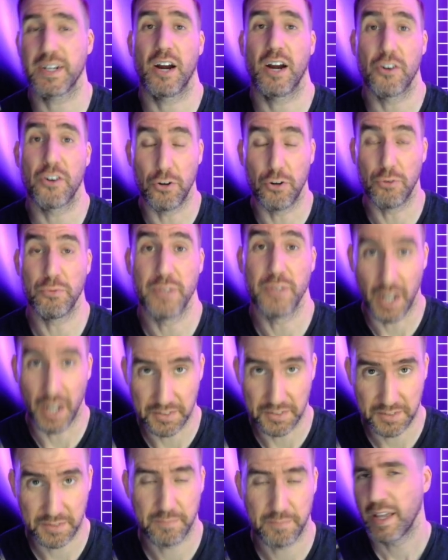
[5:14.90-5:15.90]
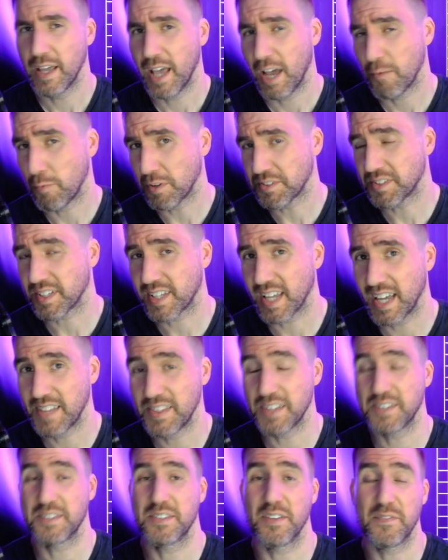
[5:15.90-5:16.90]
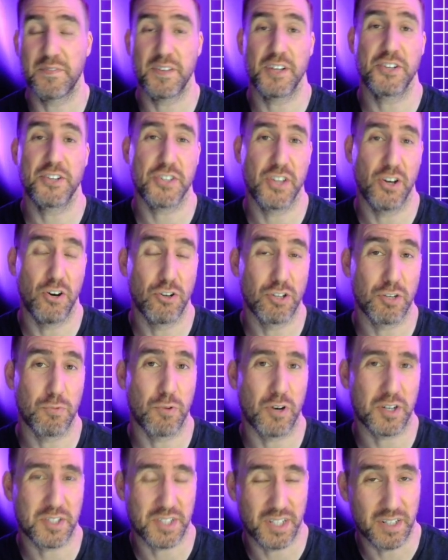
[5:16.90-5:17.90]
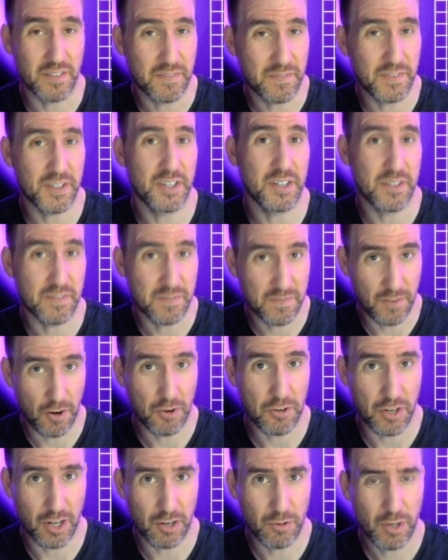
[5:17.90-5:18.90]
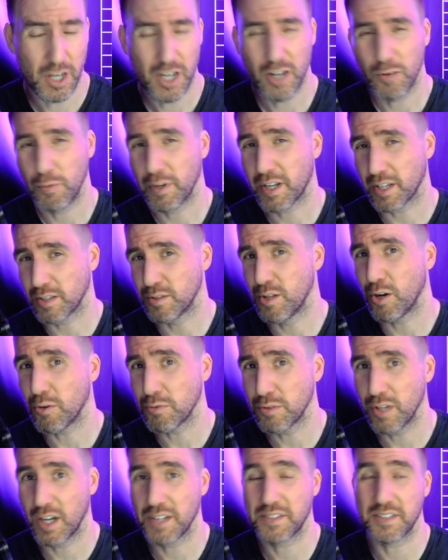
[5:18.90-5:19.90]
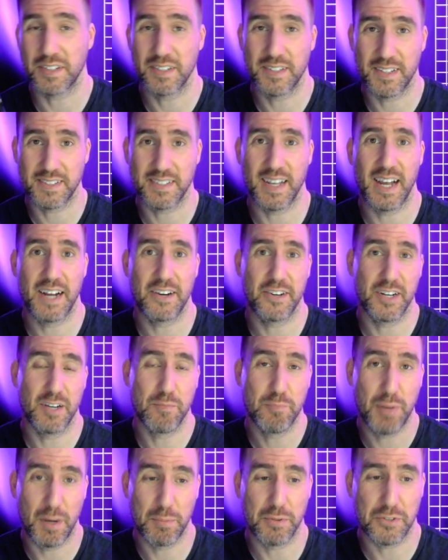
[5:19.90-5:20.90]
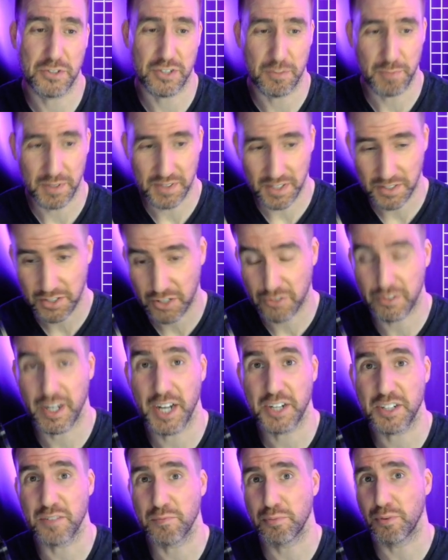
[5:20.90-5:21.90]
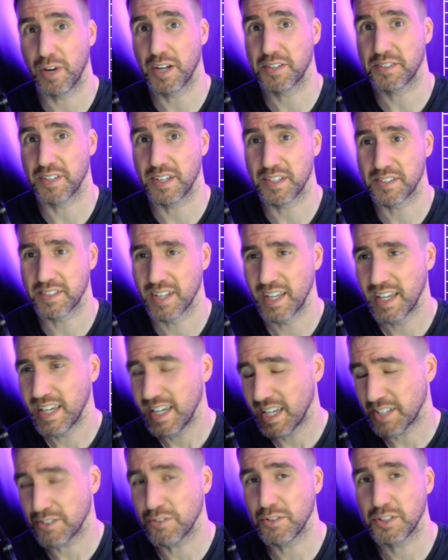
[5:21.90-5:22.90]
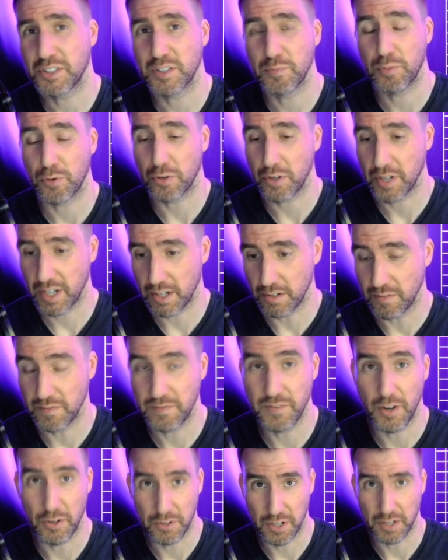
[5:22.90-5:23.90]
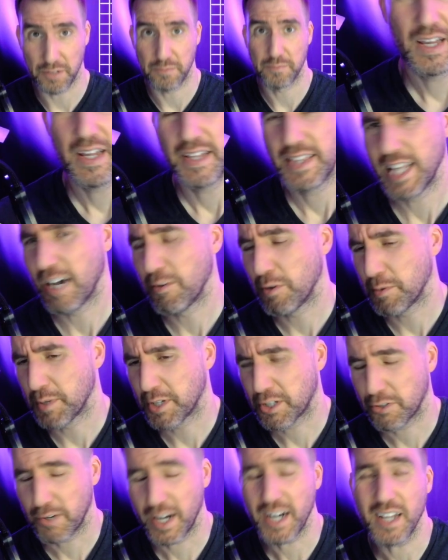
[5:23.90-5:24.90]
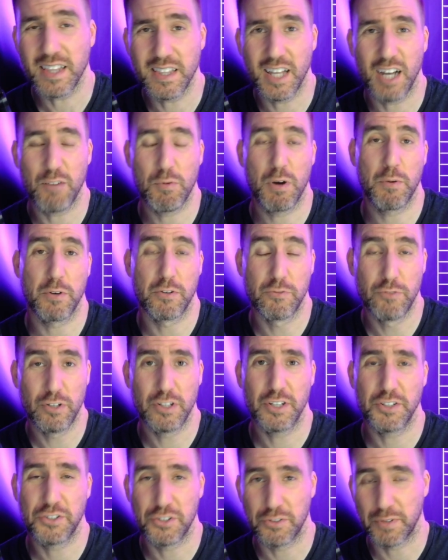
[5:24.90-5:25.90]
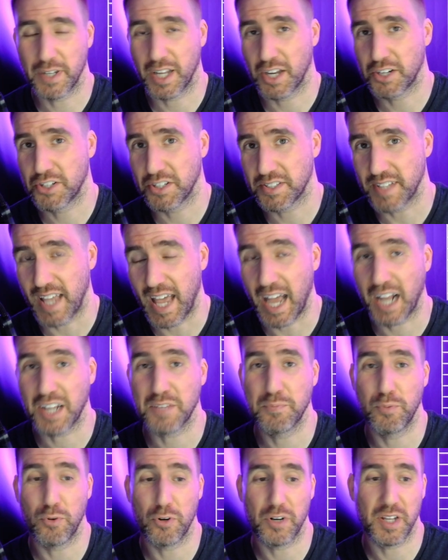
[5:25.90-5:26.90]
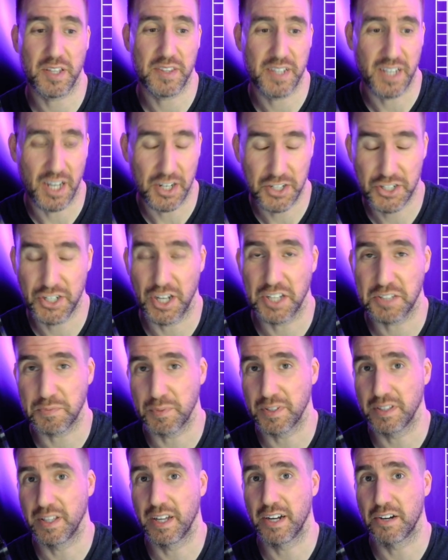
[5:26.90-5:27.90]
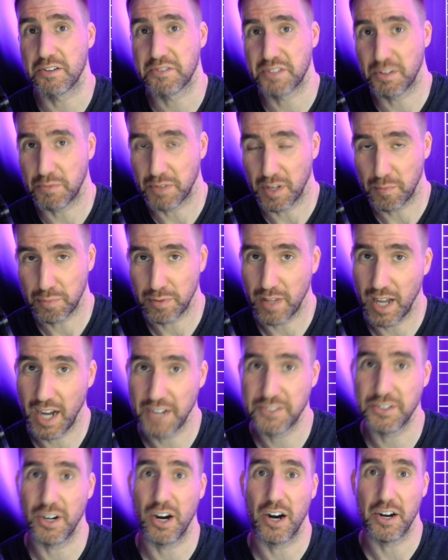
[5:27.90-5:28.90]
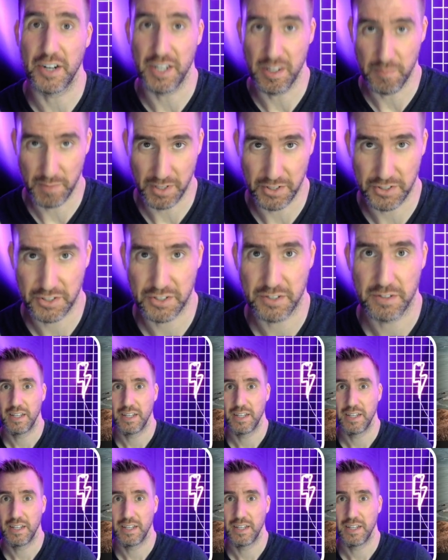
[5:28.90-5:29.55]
our own LUT. And once again, this is a feature that only works in Affinity Photo. We can load LUTs in Designer and Publisher, but this creation process is only supported here in Photo. Now, when we create a LUT, what we're really doing is just exporting the adjustment layers that we apply to our image.